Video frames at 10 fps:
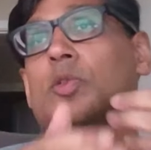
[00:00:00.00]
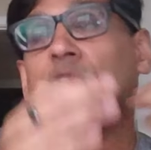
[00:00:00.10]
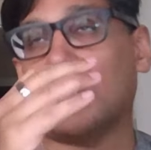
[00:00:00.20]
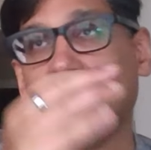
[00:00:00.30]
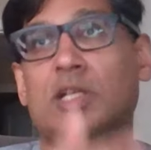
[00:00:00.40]

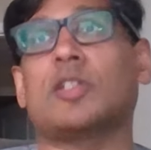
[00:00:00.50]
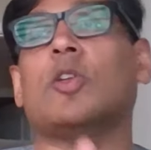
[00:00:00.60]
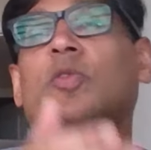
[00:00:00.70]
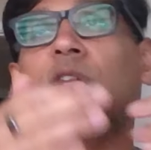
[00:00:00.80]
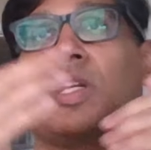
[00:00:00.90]
Just like
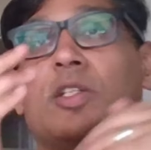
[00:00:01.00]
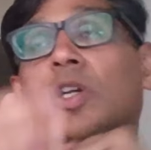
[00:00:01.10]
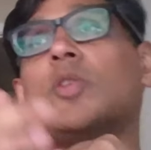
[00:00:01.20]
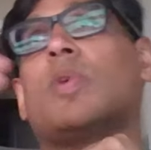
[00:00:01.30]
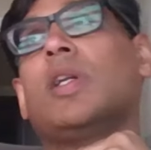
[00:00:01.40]
Snowflake, it
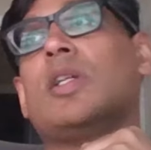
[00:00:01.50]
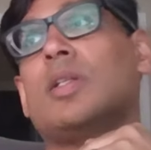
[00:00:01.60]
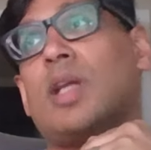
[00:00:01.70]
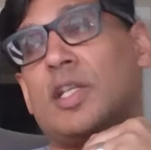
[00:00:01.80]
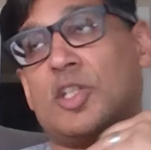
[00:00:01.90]
does run on
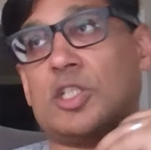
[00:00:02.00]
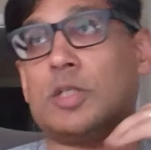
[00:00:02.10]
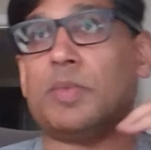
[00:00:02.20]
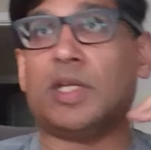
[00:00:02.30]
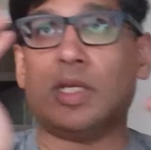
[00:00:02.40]

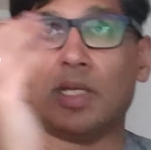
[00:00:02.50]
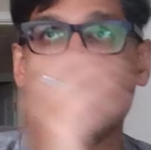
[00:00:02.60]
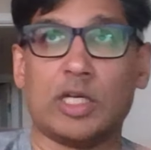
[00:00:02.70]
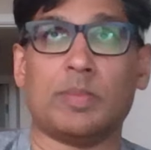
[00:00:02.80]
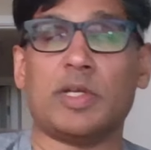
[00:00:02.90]
GCP,
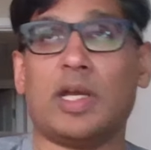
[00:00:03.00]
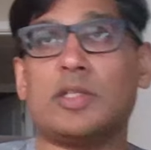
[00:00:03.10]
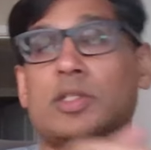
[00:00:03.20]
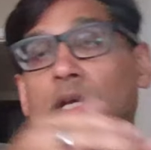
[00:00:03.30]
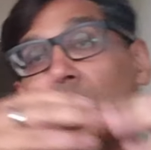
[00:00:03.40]

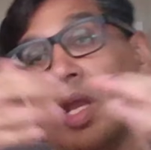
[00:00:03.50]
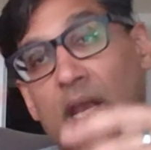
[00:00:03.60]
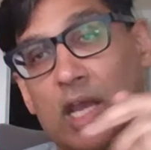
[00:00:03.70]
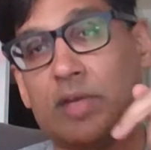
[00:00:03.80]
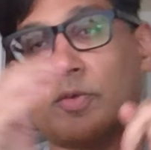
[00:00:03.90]
AWS,
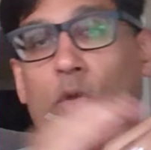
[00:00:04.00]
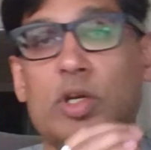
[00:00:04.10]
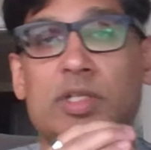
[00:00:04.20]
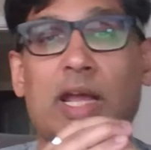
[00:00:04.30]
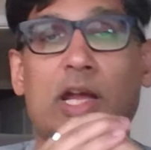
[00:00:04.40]
and of
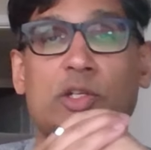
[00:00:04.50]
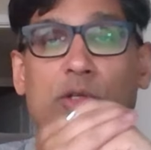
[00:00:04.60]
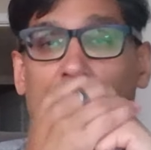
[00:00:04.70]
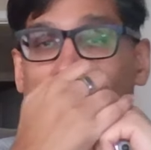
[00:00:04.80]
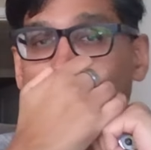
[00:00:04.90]
course Azure
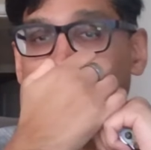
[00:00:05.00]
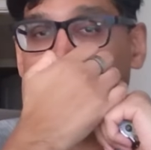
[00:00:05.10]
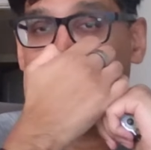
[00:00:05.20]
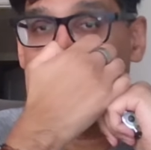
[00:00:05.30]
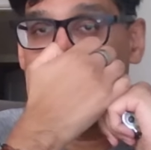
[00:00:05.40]
as well
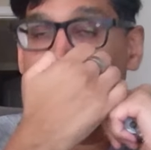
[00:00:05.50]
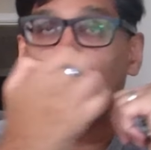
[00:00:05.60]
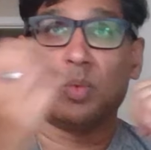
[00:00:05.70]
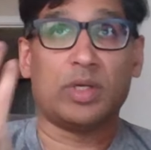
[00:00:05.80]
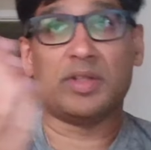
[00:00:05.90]
too.
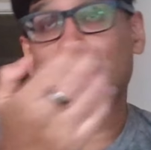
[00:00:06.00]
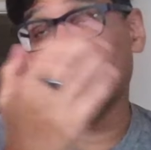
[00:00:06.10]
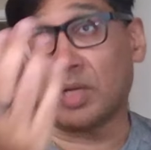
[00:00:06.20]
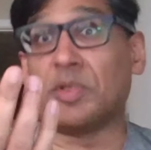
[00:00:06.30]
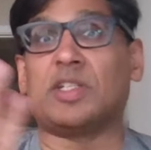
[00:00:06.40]
What are the
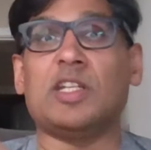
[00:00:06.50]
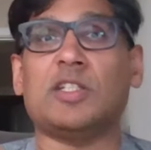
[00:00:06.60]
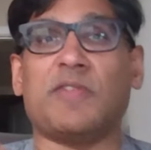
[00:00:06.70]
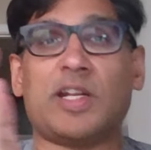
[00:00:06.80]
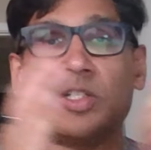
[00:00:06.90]
some of the
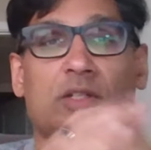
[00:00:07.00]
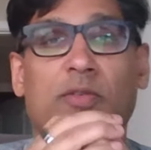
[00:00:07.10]
disadvantages?